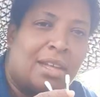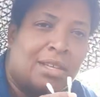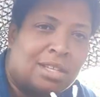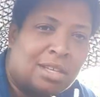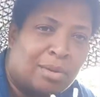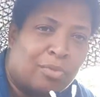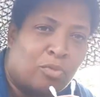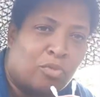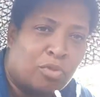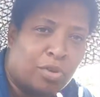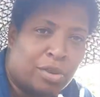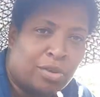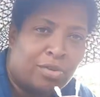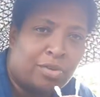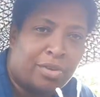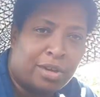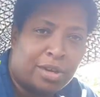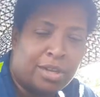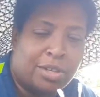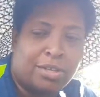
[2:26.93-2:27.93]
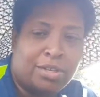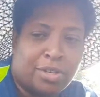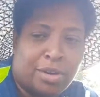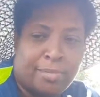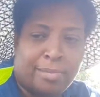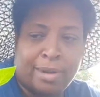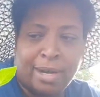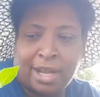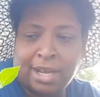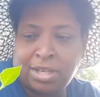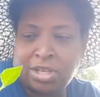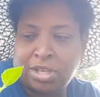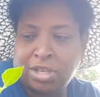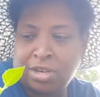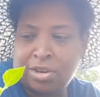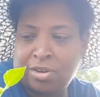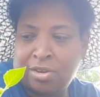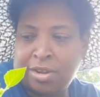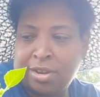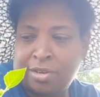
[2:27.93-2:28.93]
some real good germination
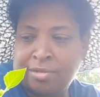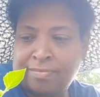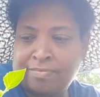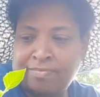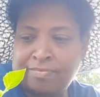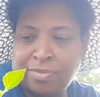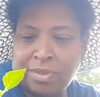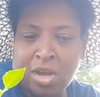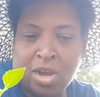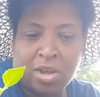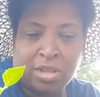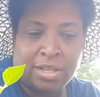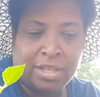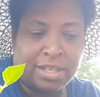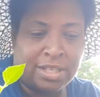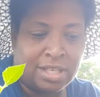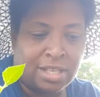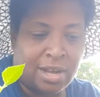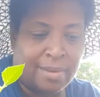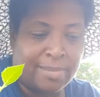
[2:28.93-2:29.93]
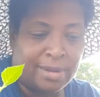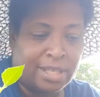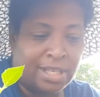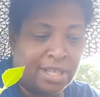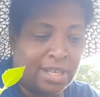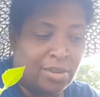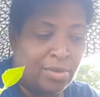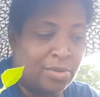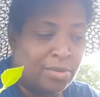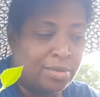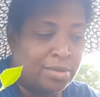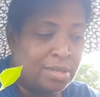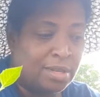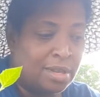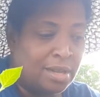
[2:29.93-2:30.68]
on these tomatillos.